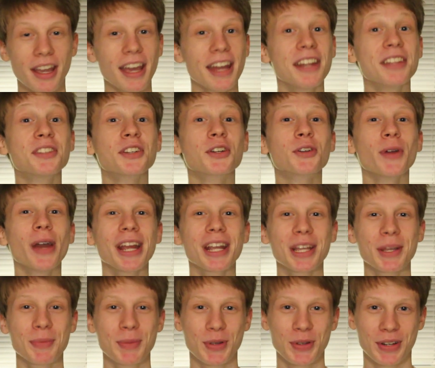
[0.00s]
It is a great
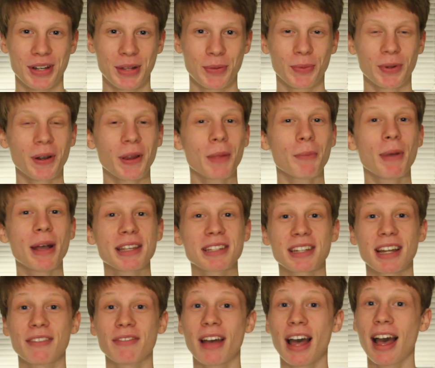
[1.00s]
community, one of the
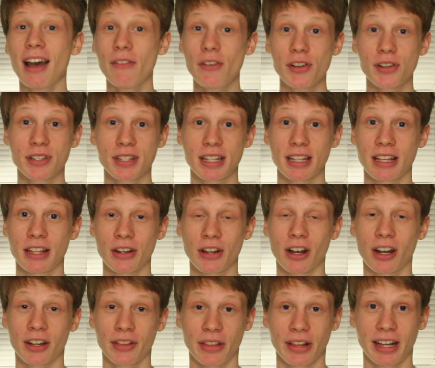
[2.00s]
best I've ever seen
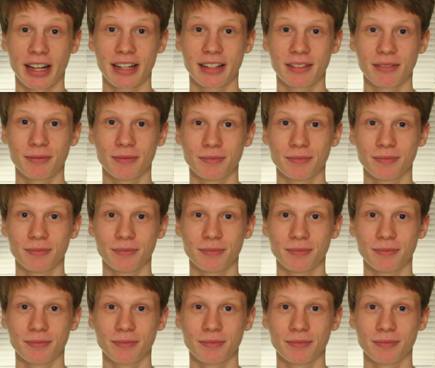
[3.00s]
online.